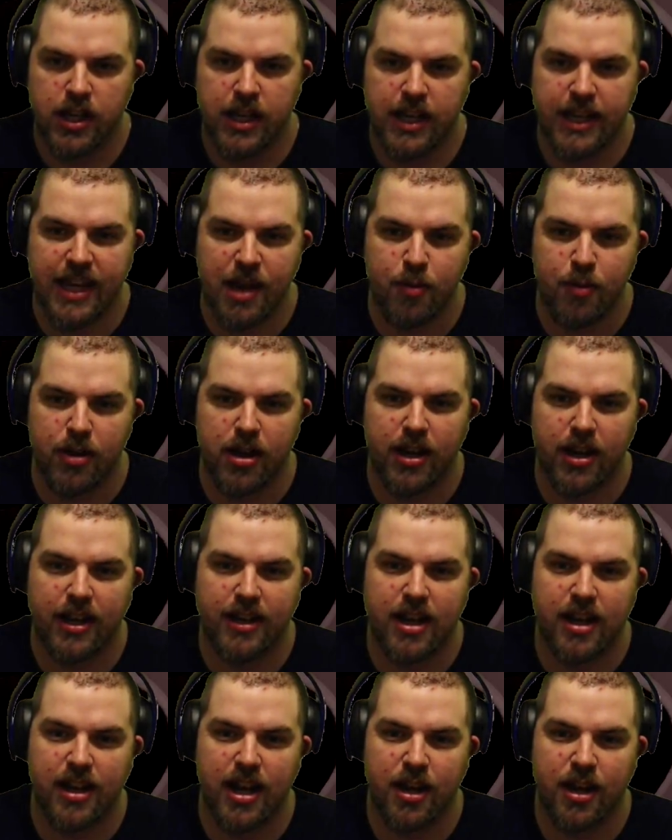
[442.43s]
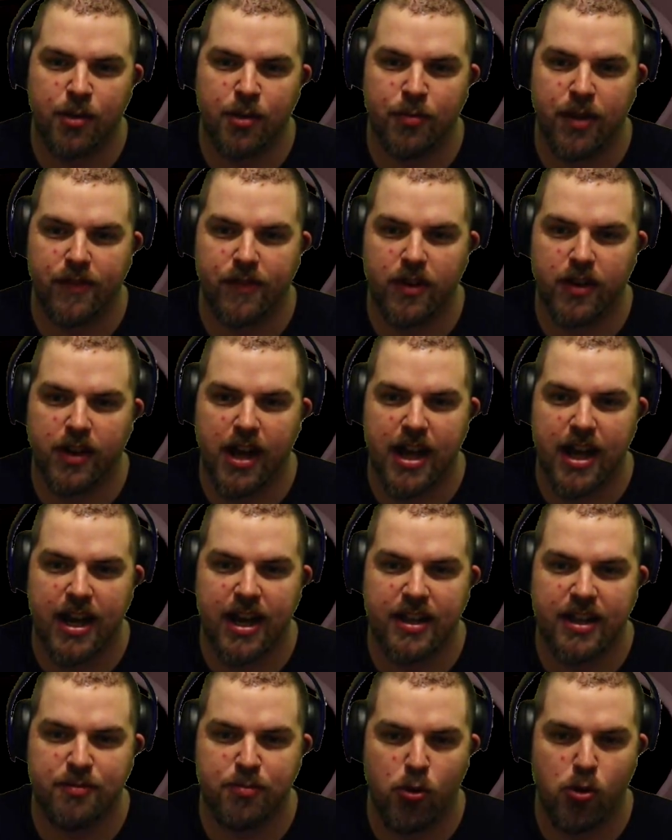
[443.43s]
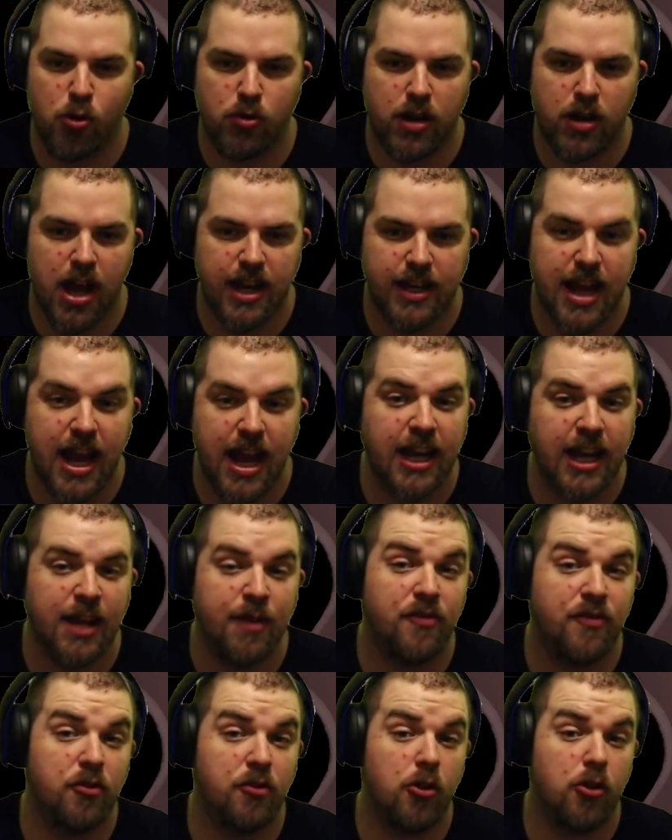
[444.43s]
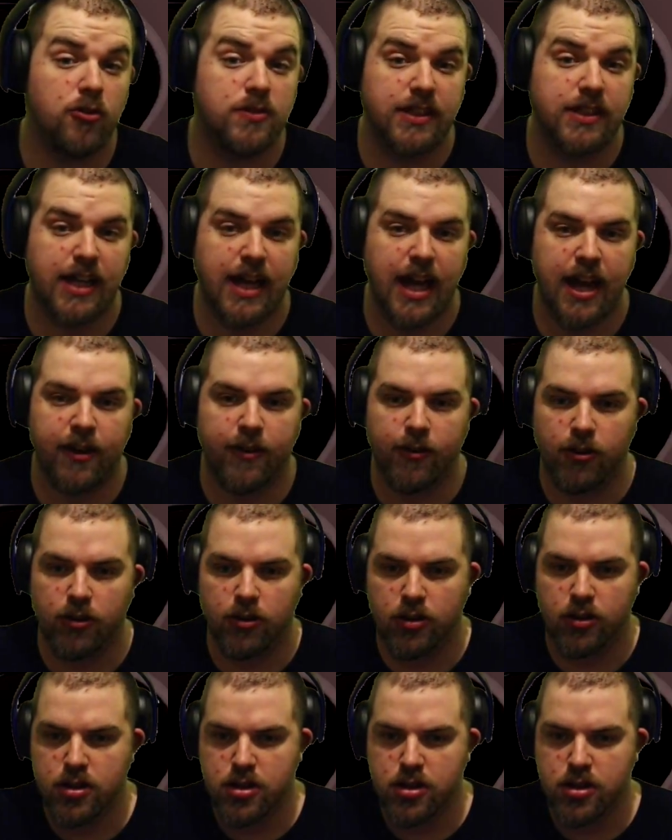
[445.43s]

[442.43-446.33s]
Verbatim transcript: Damn it, I need titanium left. Okay, I need some more titanium for our scanner.